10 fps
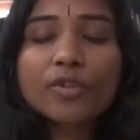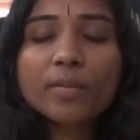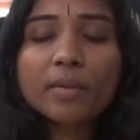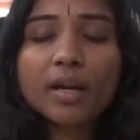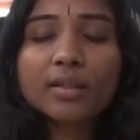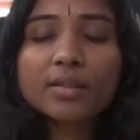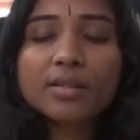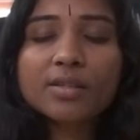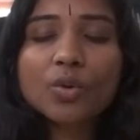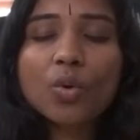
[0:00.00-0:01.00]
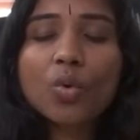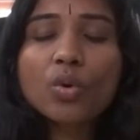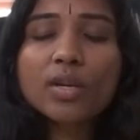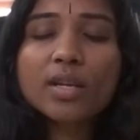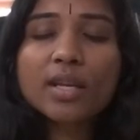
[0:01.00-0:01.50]
from others
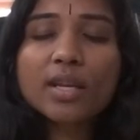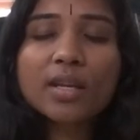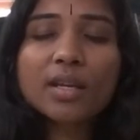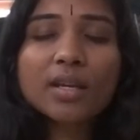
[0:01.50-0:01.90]
only